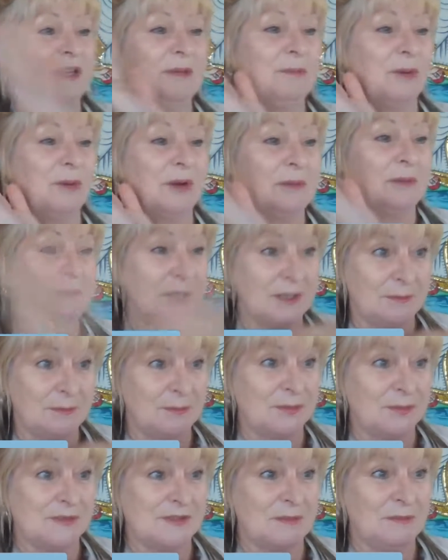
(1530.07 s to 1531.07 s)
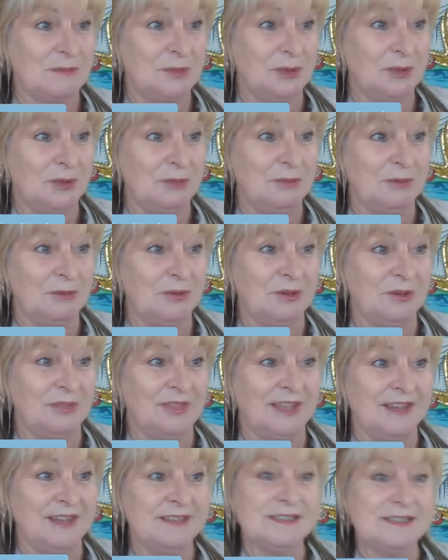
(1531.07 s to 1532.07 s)
But I'm going to put some humor on
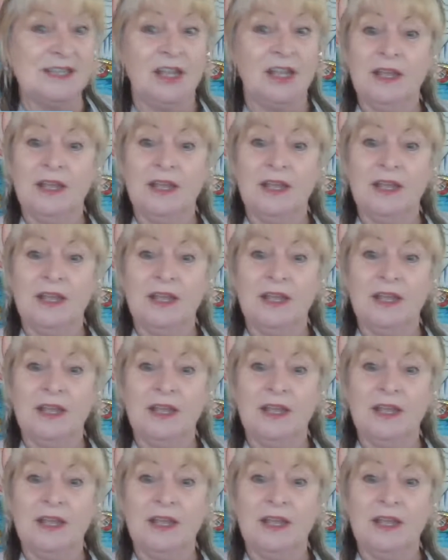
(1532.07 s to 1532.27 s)
that.